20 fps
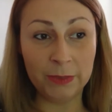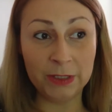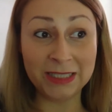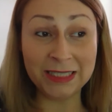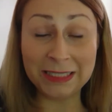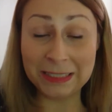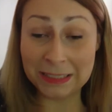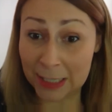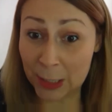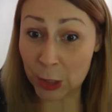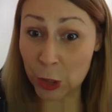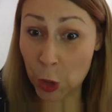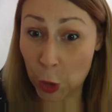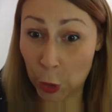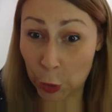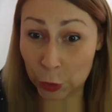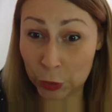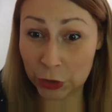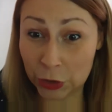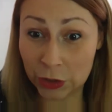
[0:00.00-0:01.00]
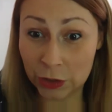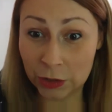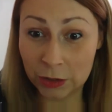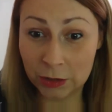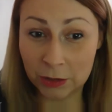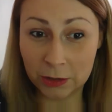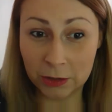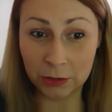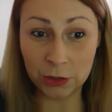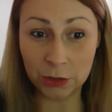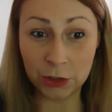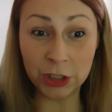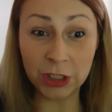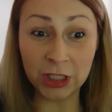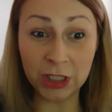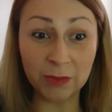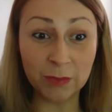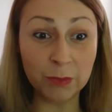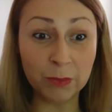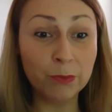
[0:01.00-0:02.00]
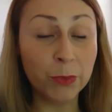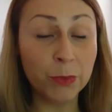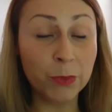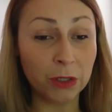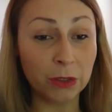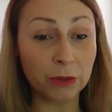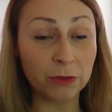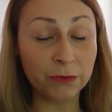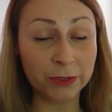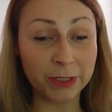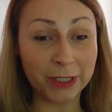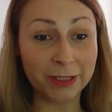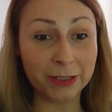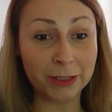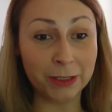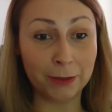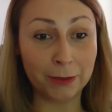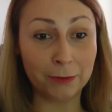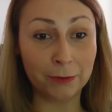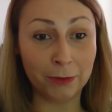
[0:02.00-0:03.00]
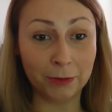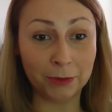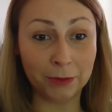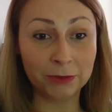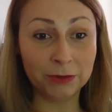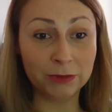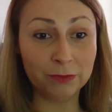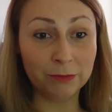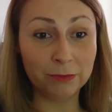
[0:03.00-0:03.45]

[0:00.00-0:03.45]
These are not cheap moves. These are not,